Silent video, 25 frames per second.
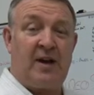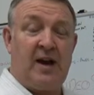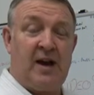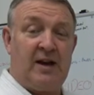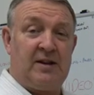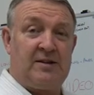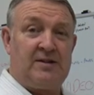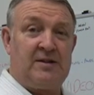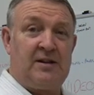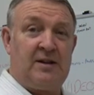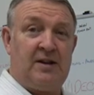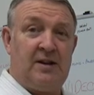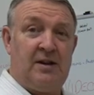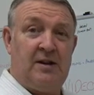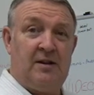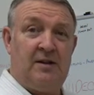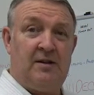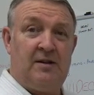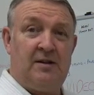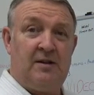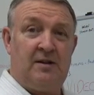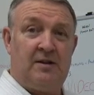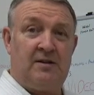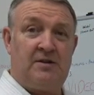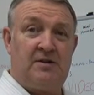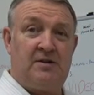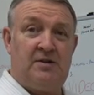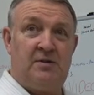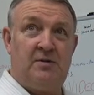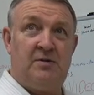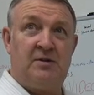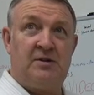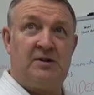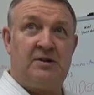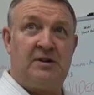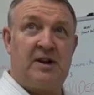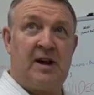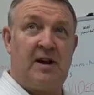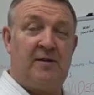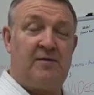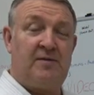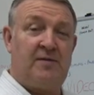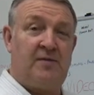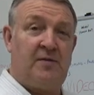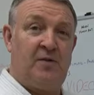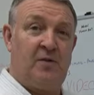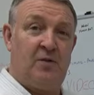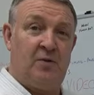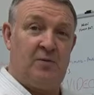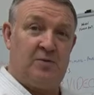kata, the 2 staff
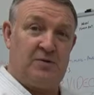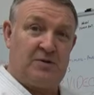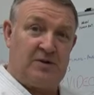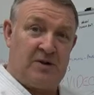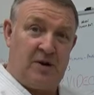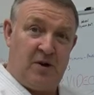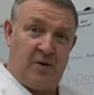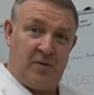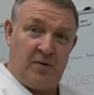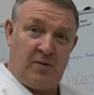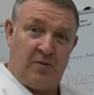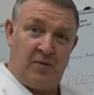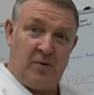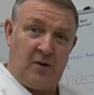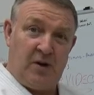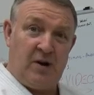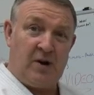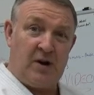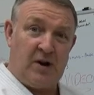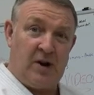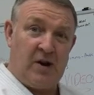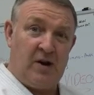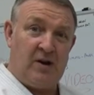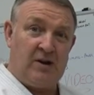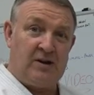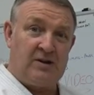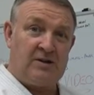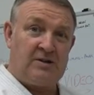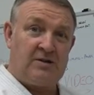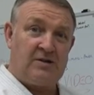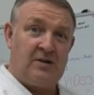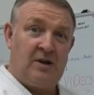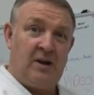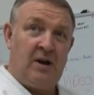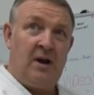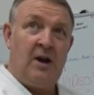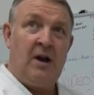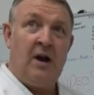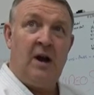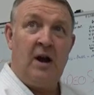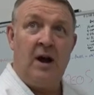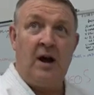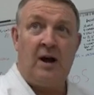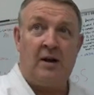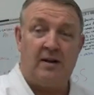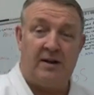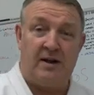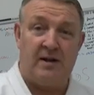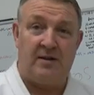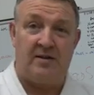forms. So we've got a nice,
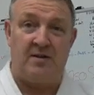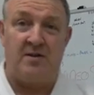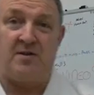I'll get the